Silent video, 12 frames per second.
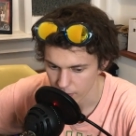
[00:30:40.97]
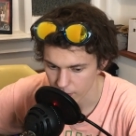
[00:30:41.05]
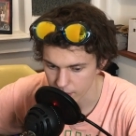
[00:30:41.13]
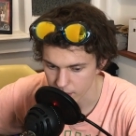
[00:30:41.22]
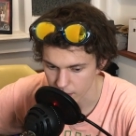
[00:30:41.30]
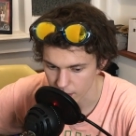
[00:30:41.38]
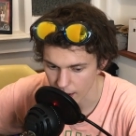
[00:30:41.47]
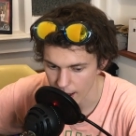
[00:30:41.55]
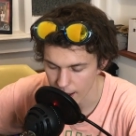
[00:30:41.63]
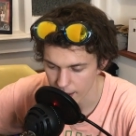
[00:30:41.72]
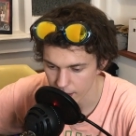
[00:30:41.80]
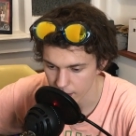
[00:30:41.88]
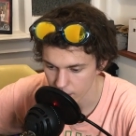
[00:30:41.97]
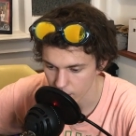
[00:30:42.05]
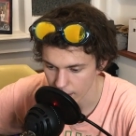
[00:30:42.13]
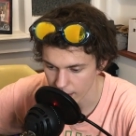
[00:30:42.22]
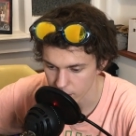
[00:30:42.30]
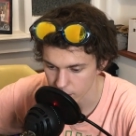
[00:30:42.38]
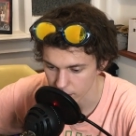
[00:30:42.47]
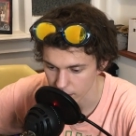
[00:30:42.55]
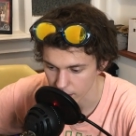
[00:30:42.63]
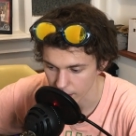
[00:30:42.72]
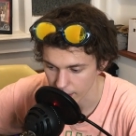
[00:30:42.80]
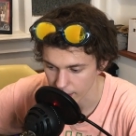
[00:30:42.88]
this guy
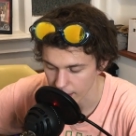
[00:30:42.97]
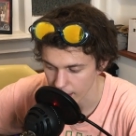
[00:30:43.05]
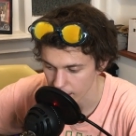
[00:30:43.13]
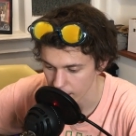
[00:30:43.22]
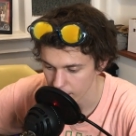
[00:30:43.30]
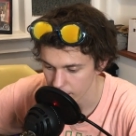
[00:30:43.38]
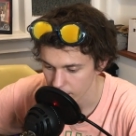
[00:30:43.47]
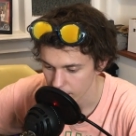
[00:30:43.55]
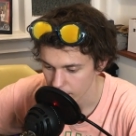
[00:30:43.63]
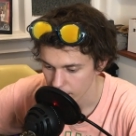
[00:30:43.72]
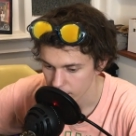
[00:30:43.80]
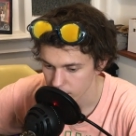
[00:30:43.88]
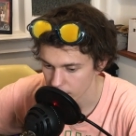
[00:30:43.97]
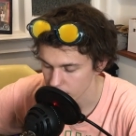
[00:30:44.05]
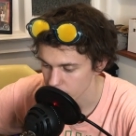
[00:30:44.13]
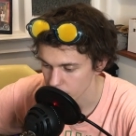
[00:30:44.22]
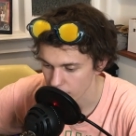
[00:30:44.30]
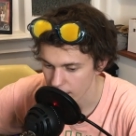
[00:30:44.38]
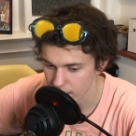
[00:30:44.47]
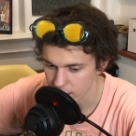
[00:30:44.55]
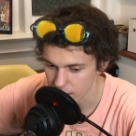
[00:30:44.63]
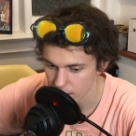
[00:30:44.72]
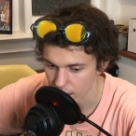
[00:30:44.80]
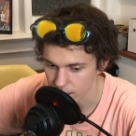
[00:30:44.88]
actually, like, sexually harassed
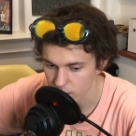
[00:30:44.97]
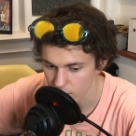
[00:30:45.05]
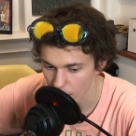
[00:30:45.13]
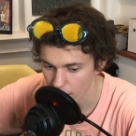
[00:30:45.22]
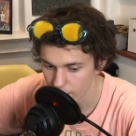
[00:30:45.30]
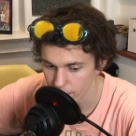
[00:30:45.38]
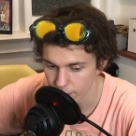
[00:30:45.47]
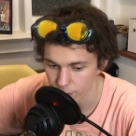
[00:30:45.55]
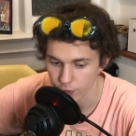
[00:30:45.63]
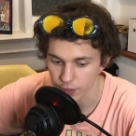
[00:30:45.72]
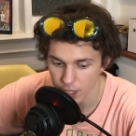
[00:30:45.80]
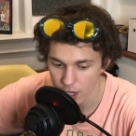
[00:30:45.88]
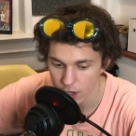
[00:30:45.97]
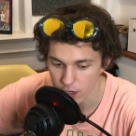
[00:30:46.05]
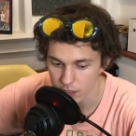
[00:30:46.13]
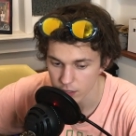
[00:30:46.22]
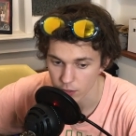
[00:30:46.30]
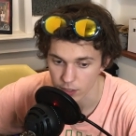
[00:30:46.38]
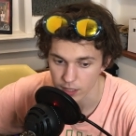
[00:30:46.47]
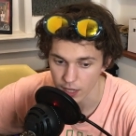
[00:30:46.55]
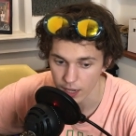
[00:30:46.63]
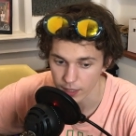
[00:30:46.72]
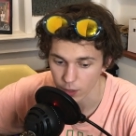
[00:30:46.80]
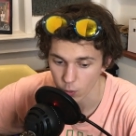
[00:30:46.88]
this guy's daughter for years, so this
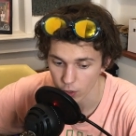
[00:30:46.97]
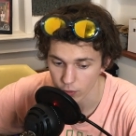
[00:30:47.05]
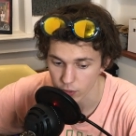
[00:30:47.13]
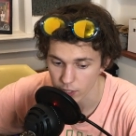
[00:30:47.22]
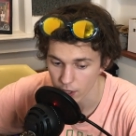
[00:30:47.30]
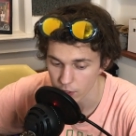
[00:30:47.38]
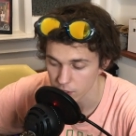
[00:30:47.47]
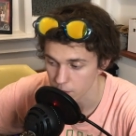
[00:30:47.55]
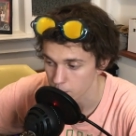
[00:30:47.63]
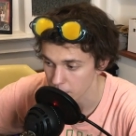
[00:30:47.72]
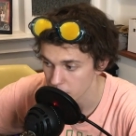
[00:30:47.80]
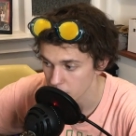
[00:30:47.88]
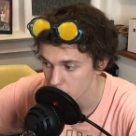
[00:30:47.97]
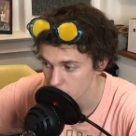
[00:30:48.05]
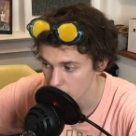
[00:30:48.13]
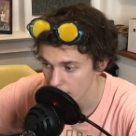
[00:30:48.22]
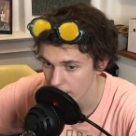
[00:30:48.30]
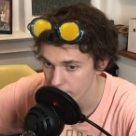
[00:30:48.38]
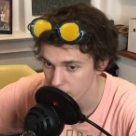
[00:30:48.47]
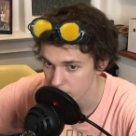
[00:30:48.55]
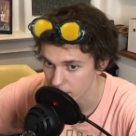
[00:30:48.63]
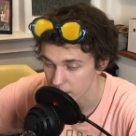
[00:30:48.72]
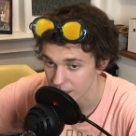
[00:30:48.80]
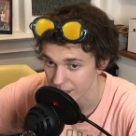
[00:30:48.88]
guy, like, went over his house and beat the shit out of him
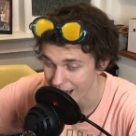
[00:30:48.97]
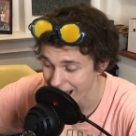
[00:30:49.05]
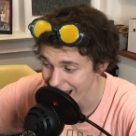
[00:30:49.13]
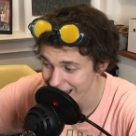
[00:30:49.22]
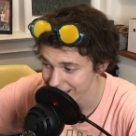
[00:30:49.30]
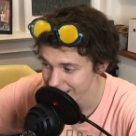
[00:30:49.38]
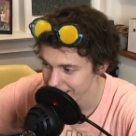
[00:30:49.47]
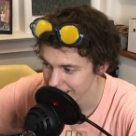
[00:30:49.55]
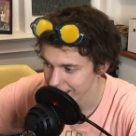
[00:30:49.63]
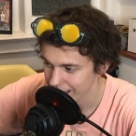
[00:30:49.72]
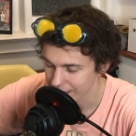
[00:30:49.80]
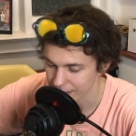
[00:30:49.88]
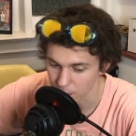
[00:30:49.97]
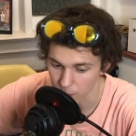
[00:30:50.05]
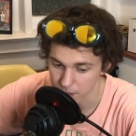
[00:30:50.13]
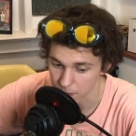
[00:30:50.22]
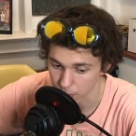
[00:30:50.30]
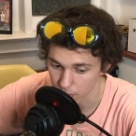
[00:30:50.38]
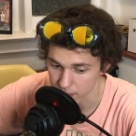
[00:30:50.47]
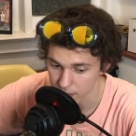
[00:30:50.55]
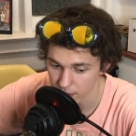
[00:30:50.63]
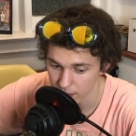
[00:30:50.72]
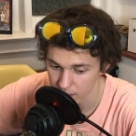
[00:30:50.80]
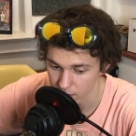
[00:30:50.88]
till he died, and then he went to
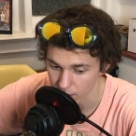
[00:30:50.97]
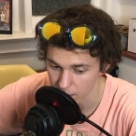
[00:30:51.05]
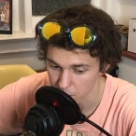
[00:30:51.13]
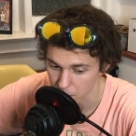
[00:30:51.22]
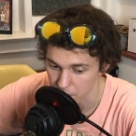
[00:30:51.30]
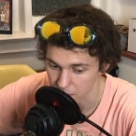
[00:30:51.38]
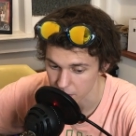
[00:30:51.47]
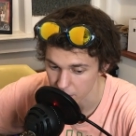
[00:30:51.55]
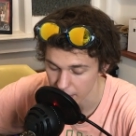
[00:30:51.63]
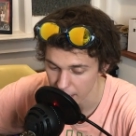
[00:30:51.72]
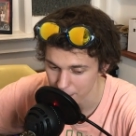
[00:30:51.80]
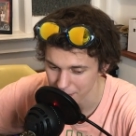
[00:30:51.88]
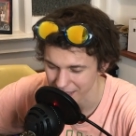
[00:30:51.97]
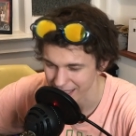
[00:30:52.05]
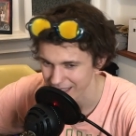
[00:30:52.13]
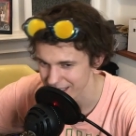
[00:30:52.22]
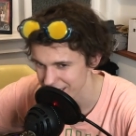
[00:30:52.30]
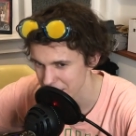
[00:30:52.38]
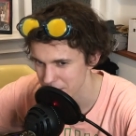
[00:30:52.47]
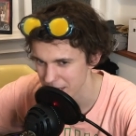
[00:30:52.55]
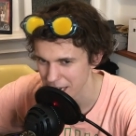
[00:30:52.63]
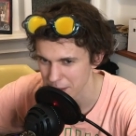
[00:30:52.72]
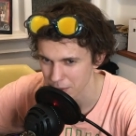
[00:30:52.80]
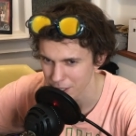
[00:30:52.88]
prison because you're not supposed to do that. But, like, at the same
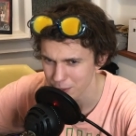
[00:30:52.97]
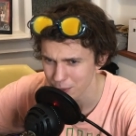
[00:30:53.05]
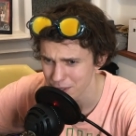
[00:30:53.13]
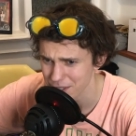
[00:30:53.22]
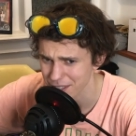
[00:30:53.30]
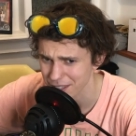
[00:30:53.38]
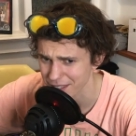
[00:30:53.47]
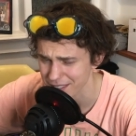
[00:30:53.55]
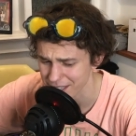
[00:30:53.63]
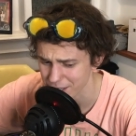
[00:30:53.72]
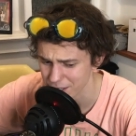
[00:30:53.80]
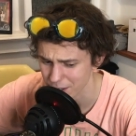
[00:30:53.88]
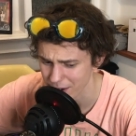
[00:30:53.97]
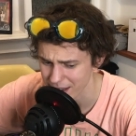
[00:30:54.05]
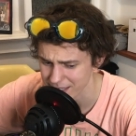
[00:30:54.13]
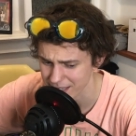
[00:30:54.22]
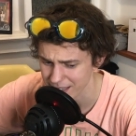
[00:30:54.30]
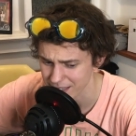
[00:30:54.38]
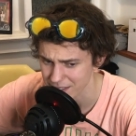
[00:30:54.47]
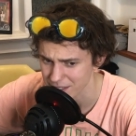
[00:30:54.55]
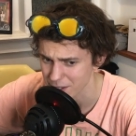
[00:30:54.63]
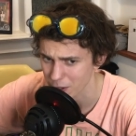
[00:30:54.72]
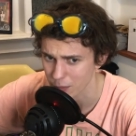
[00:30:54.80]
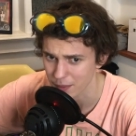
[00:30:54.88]
time, you're not supposed to sexually harass kids.
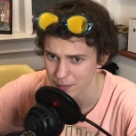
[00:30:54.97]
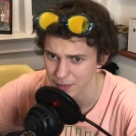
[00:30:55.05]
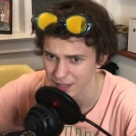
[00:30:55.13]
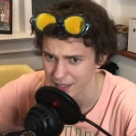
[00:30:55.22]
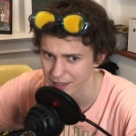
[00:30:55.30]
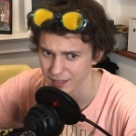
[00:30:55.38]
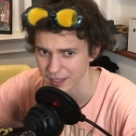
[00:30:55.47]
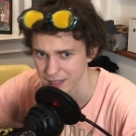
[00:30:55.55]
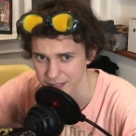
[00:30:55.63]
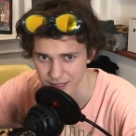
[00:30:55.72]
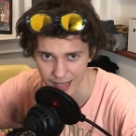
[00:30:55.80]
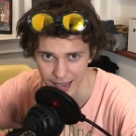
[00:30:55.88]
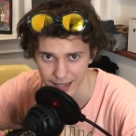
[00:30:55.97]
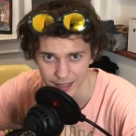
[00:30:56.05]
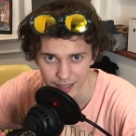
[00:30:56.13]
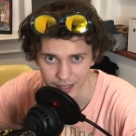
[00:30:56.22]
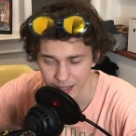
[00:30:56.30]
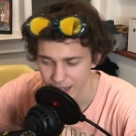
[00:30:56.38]
So maybe, like, let it slide.